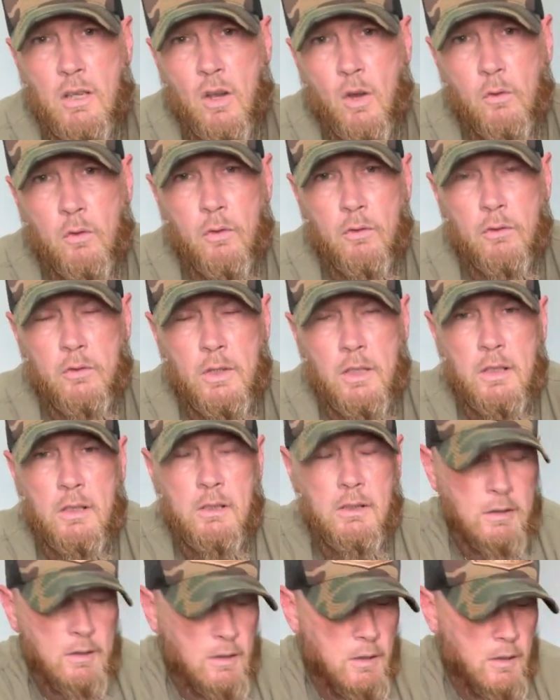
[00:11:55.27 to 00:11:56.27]
off of
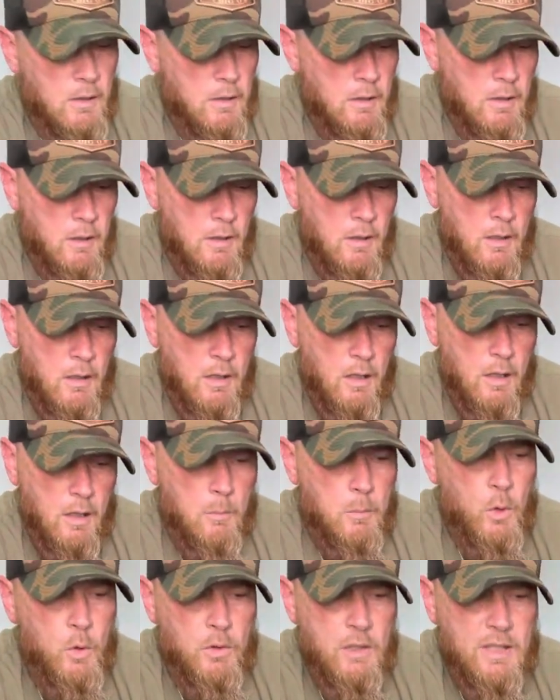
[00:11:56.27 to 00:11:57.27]
a
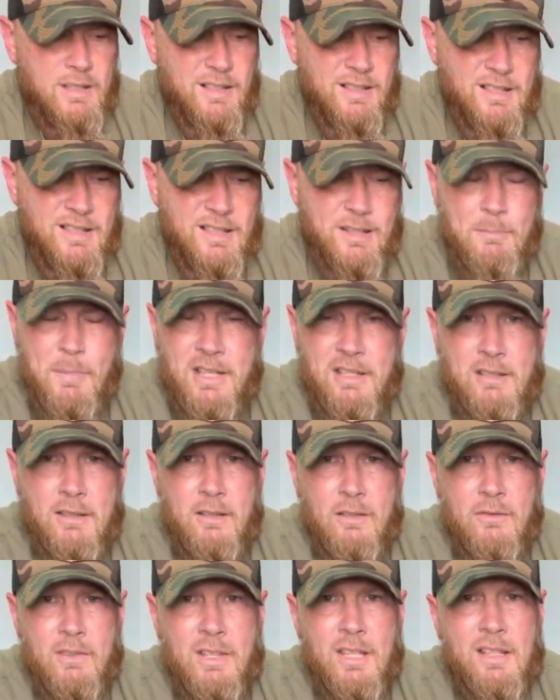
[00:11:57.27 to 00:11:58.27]
boot this
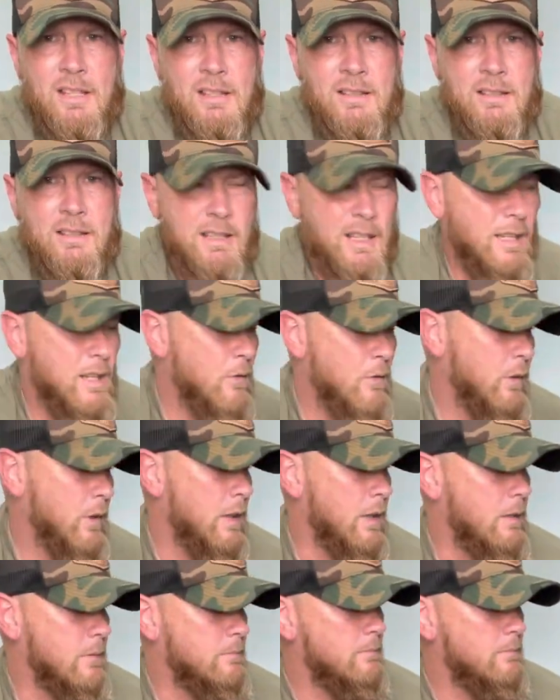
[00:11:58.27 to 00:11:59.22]
expensive is significant.